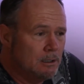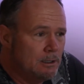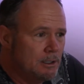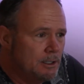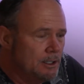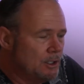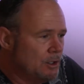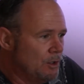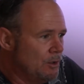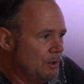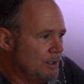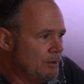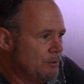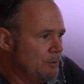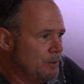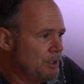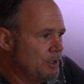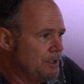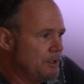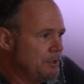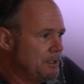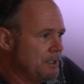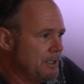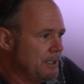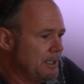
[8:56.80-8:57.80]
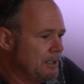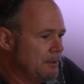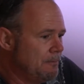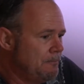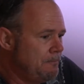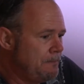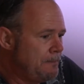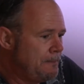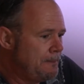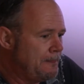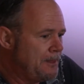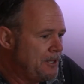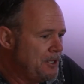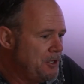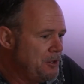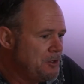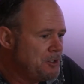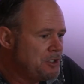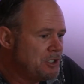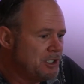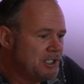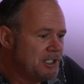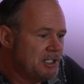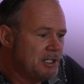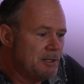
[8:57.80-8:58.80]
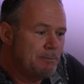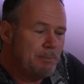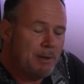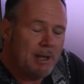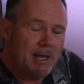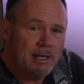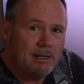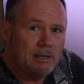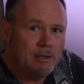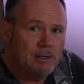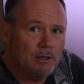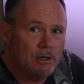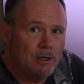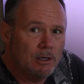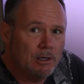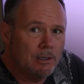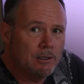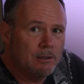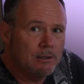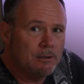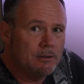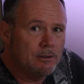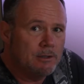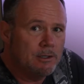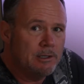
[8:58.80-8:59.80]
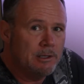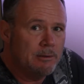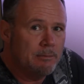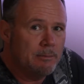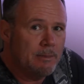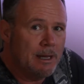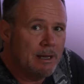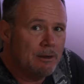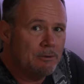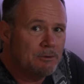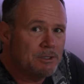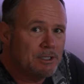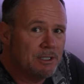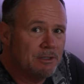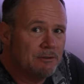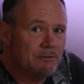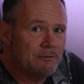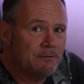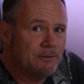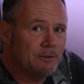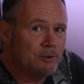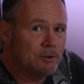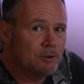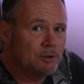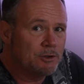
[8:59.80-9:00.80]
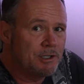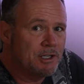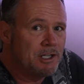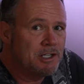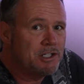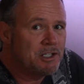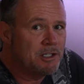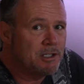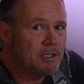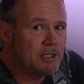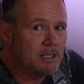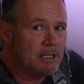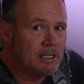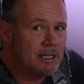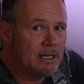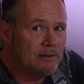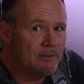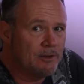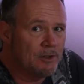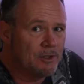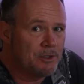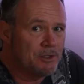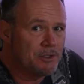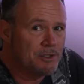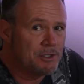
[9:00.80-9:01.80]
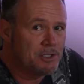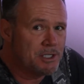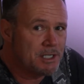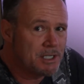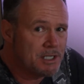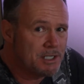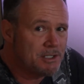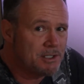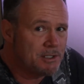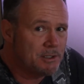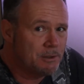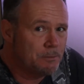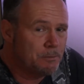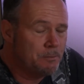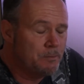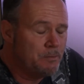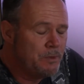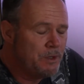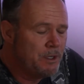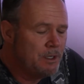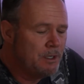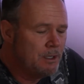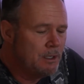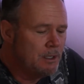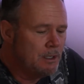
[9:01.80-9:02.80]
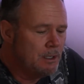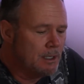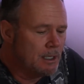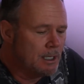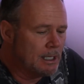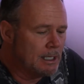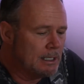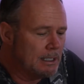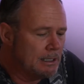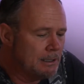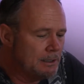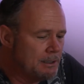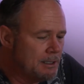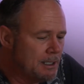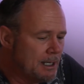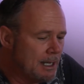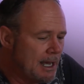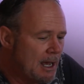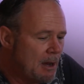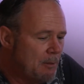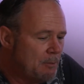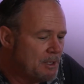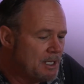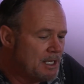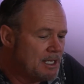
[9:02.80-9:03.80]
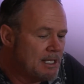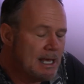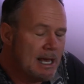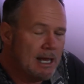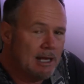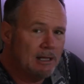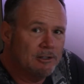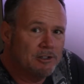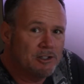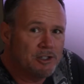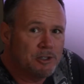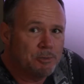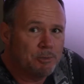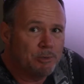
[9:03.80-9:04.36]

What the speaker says: would hugely depend on the amount of filtration that you have on your system and how many gallons